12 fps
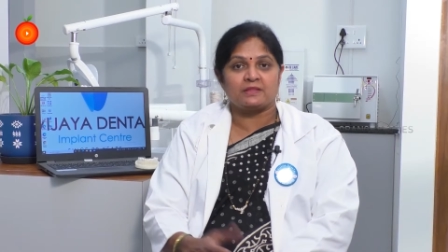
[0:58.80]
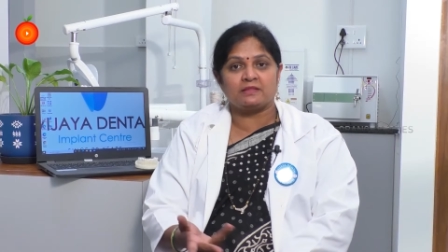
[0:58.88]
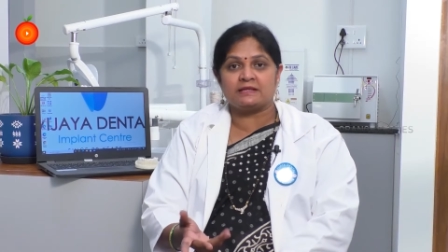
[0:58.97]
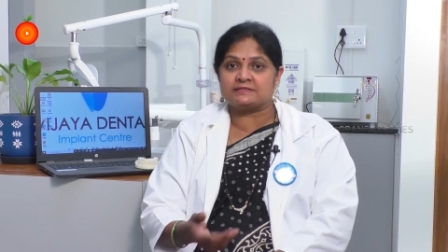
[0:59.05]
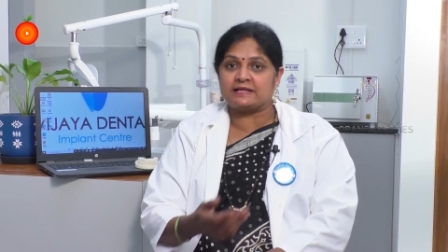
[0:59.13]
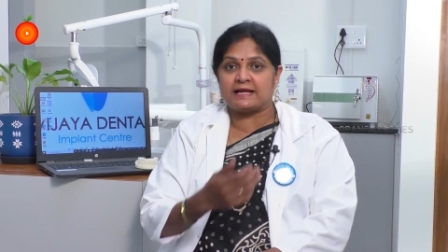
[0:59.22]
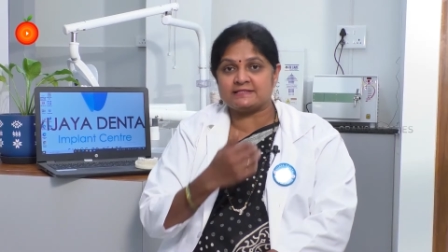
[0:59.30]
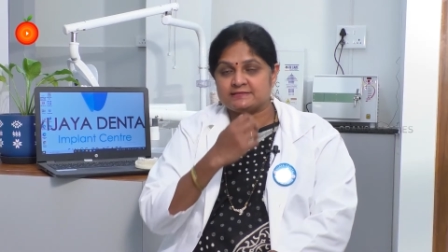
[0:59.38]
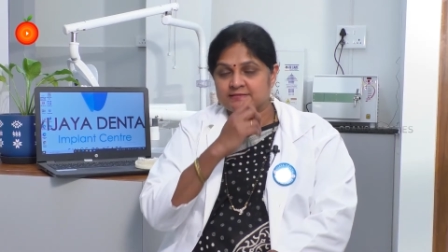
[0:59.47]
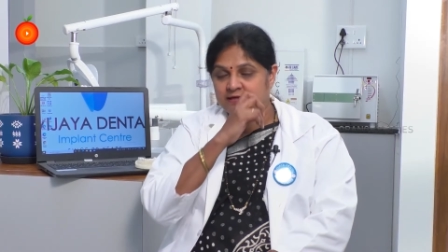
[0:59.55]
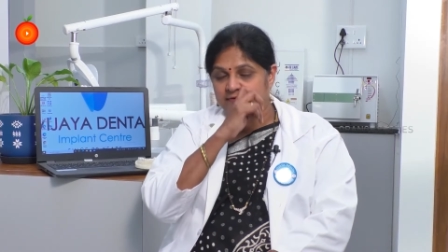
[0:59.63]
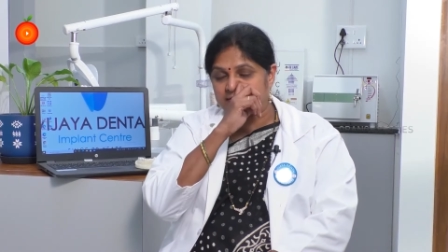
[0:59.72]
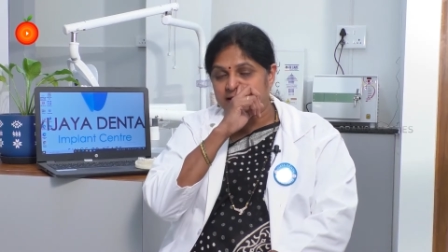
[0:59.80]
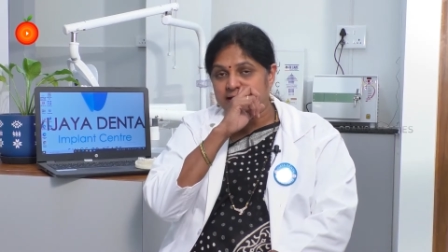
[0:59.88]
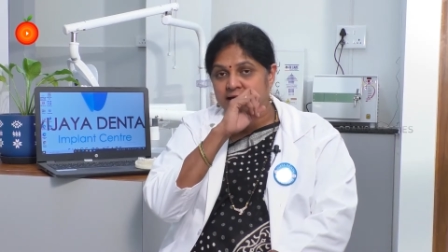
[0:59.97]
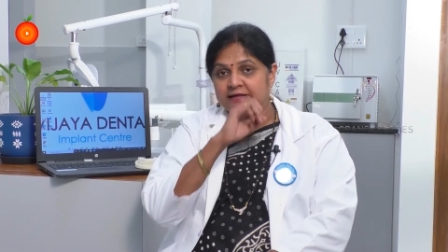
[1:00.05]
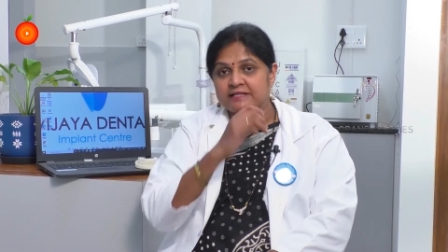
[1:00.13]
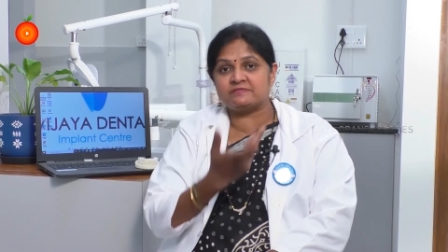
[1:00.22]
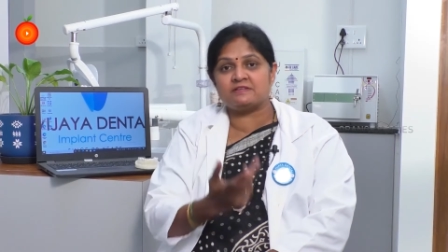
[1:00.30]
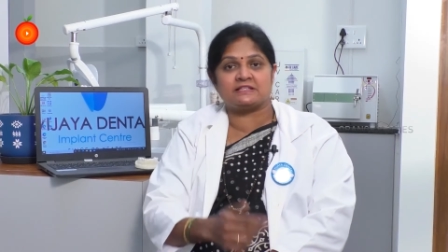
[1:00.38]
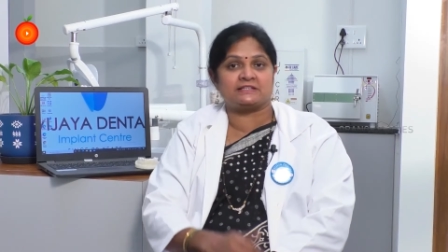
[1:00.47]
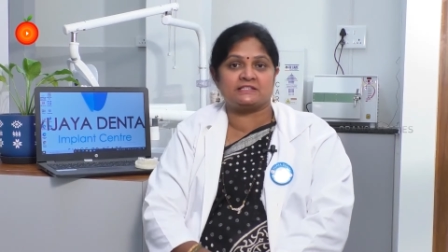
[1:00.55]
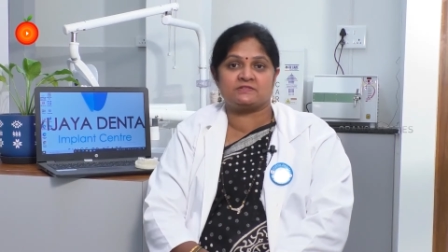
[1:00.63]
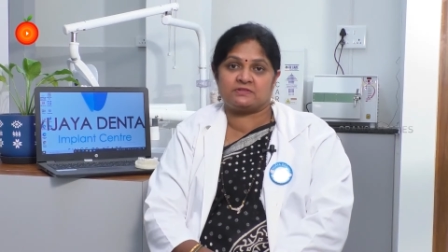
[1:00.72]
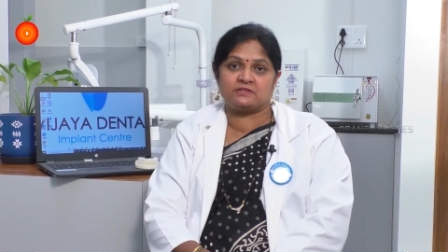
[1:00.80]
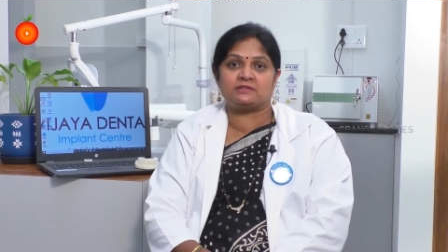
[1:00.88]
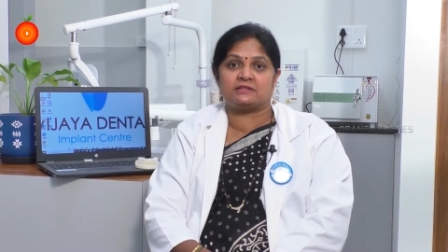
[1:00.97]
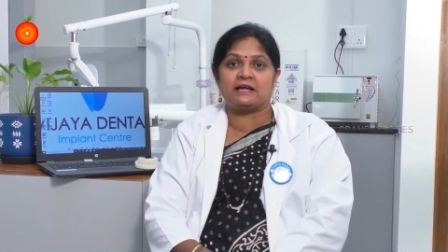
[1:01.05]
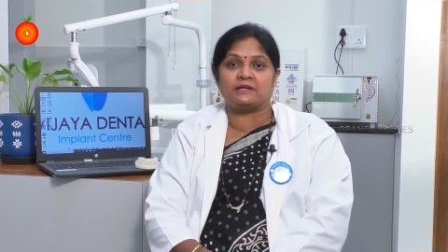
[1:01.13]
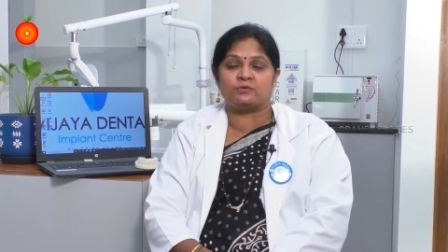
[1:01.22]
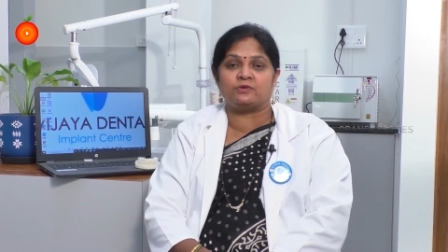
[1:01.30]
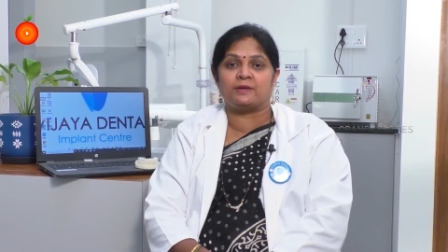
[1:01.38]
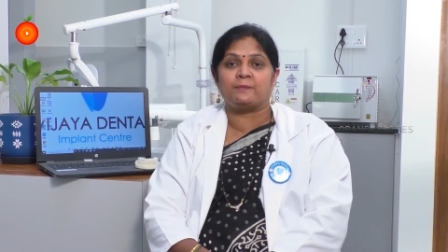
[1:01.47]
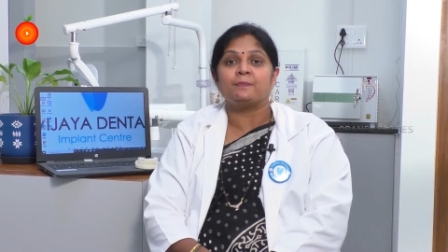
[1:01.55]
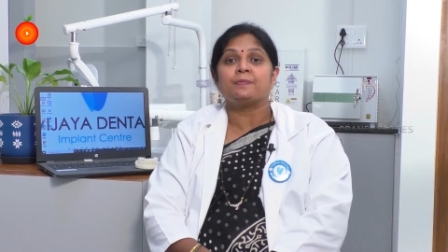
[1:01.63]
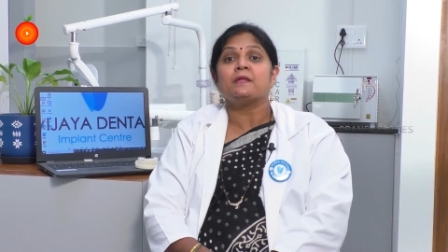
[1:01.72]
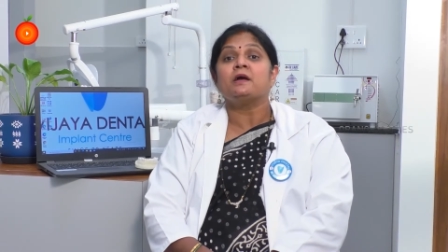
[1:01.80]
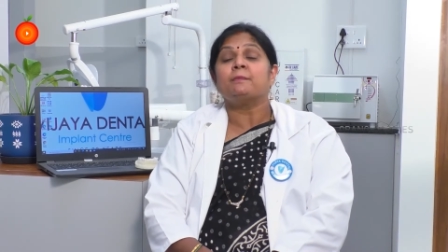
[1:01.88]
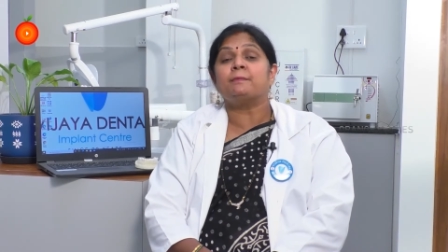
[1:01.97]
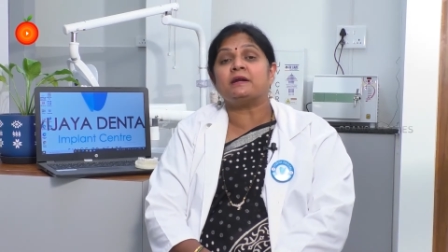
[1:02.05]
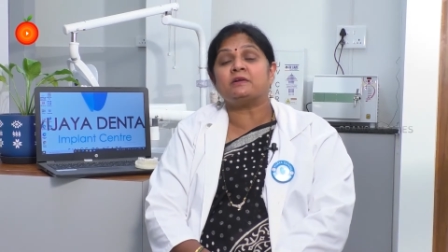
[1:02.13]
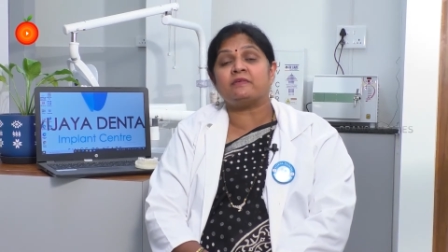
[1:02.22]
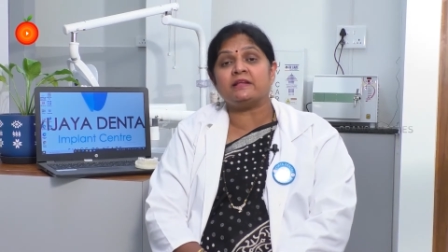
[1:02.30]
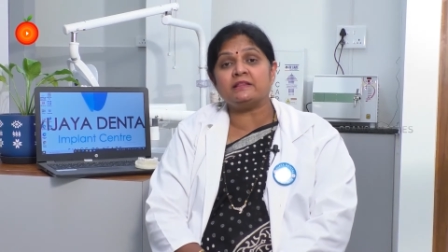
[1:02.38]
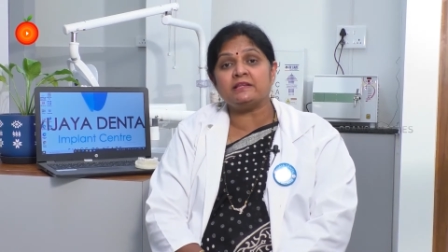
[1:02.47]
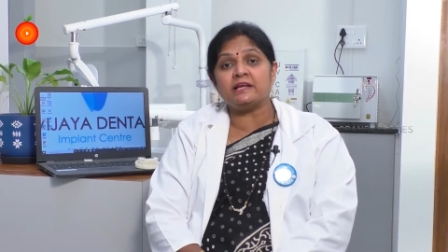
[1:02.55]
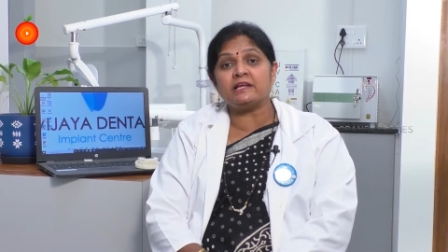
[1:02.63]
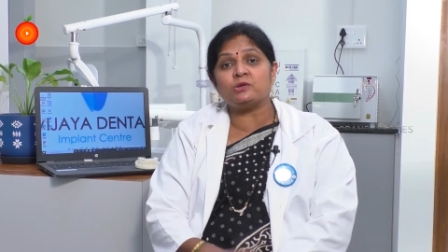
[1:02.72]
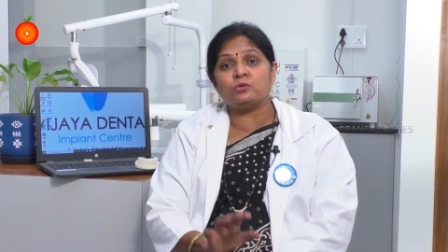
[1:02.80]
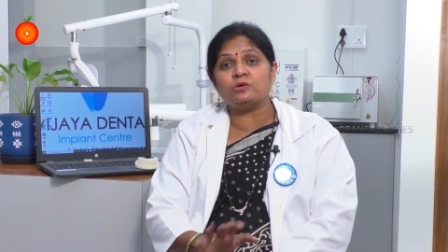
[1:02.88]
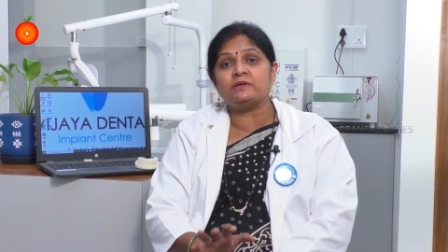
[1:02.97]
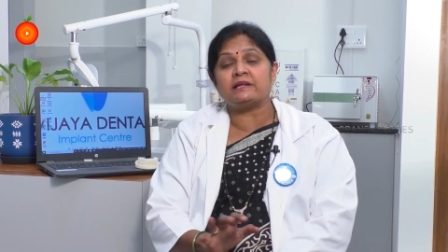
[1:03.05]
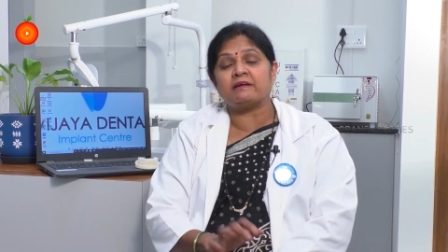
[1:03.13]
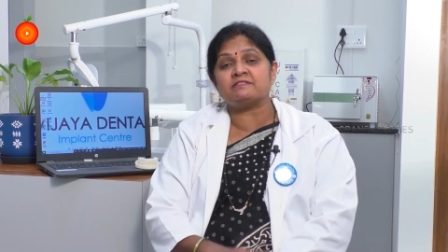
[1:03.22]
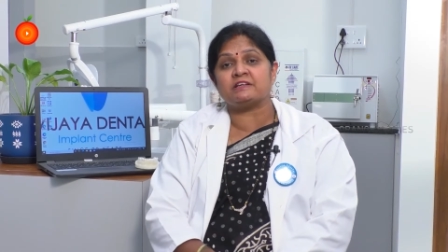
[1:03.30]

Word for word: That's as every dentist will suggest that only but when they don't have